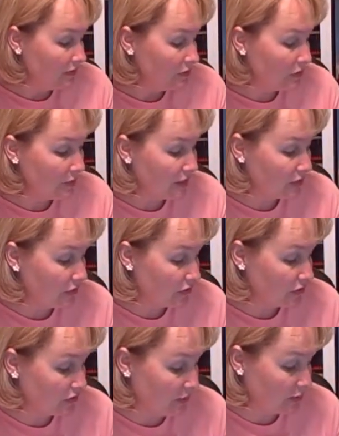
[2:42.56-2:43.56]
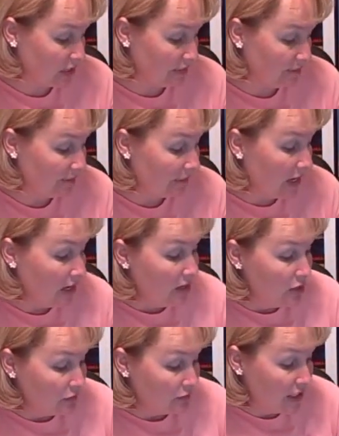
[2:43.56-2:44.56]
So here's the description.
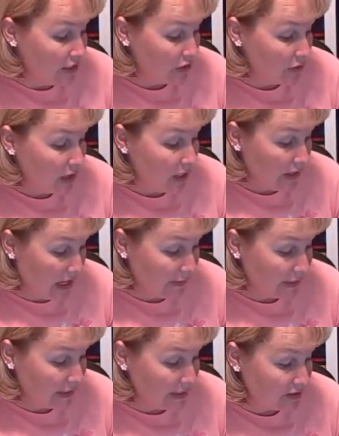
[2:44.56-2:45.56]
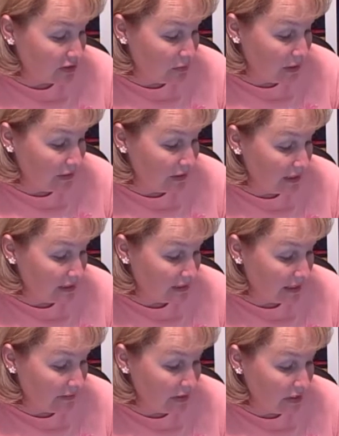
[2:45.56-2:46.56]
Rachel Kalama, a spirited
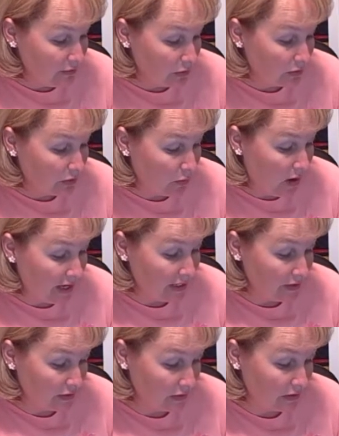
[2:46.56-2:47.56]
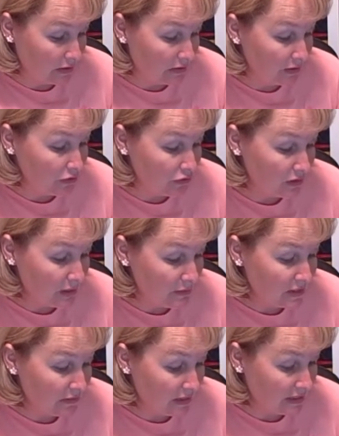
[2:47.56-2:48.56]
7-year-old Hawaiian girl,
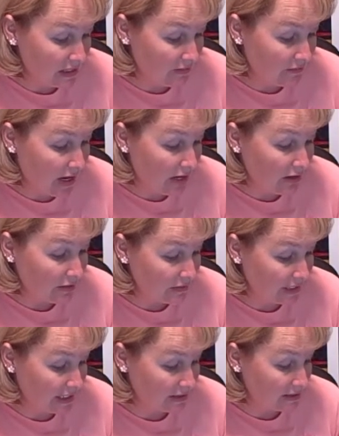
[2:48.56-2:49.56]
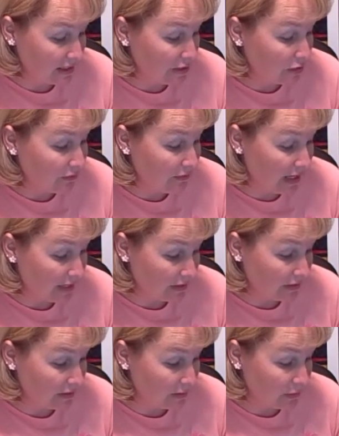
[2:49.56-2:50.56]
dreams of visiting far-off lands like her
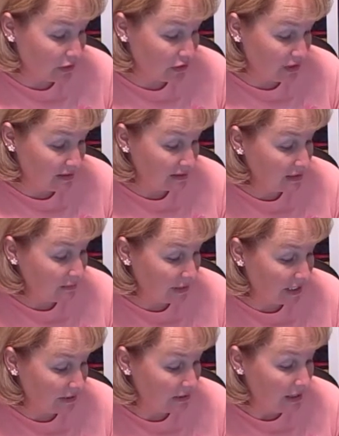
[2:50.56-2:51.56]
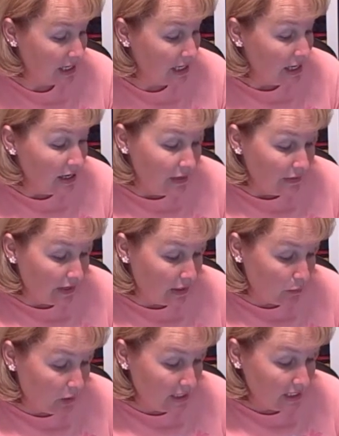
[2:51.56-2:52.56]
father, a merchant seaman.
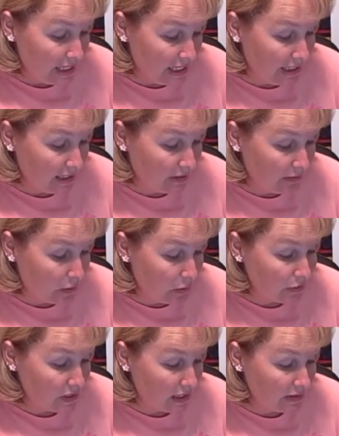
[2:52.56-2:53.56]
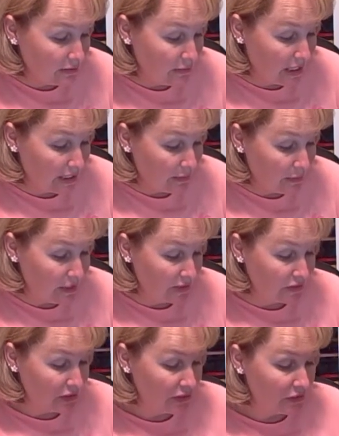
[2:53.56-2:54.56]
Then one day, a rose-colored mark
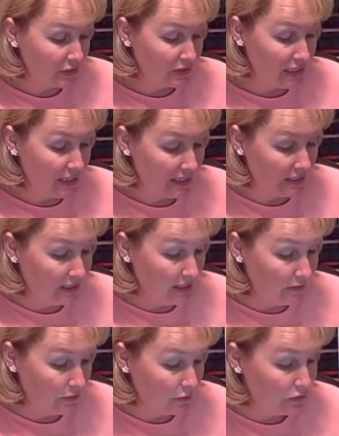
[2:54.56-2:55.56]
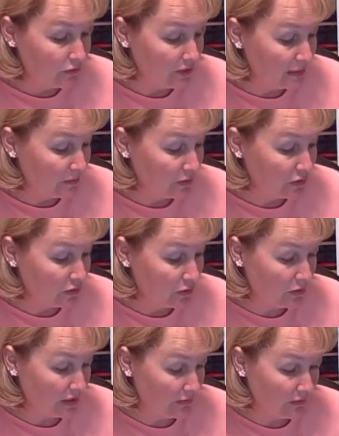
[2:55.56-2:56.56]
appears on her skin, and those dreams are
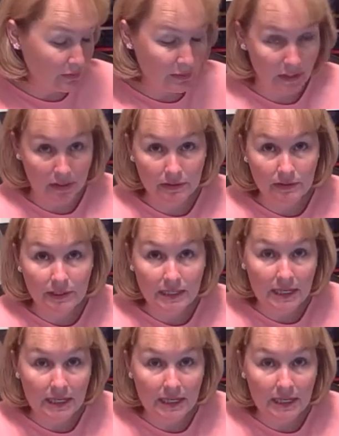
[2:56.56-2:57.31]
stolen from her.